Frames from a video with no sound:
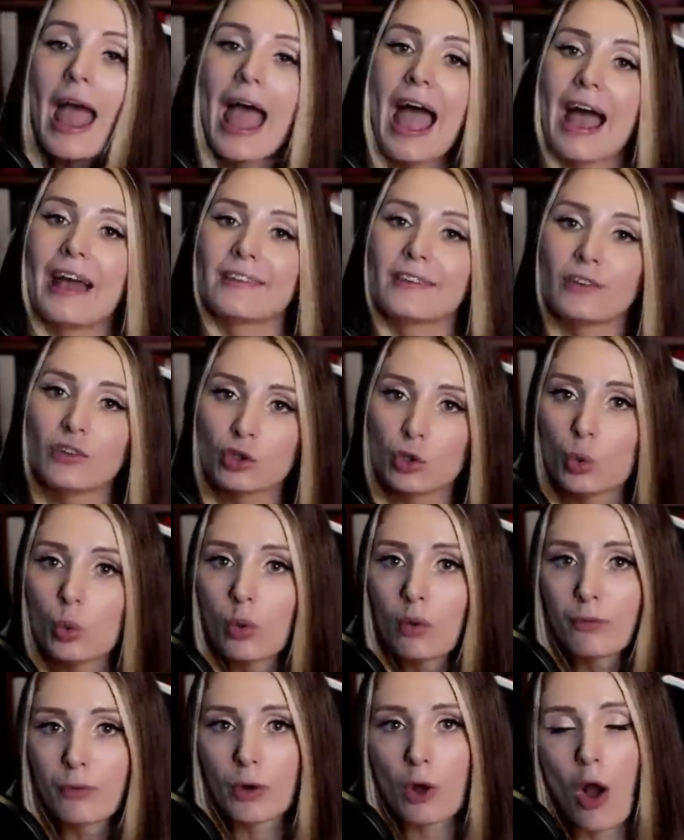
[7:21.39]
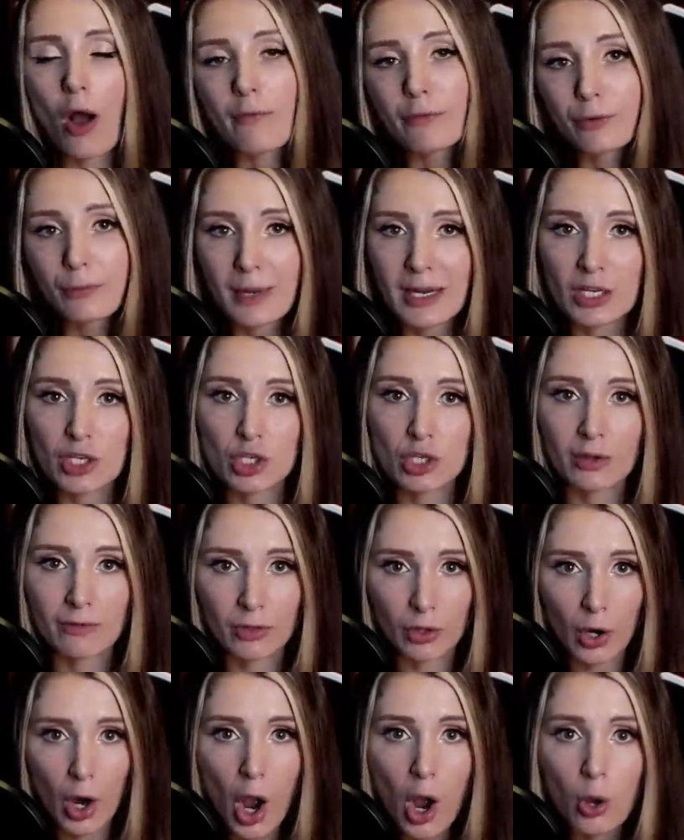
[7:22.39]
as a tool for confirmation of
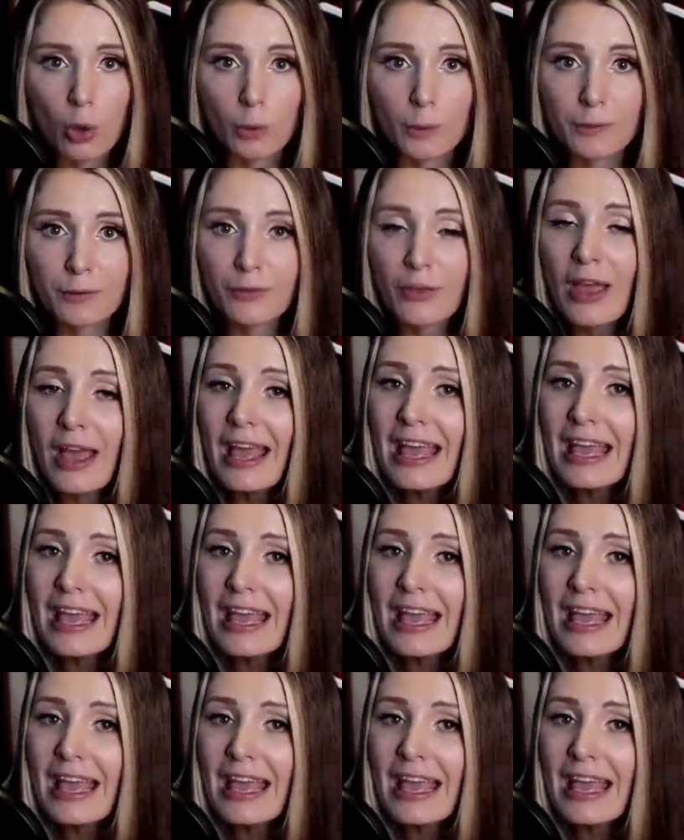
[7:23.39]
their hoax.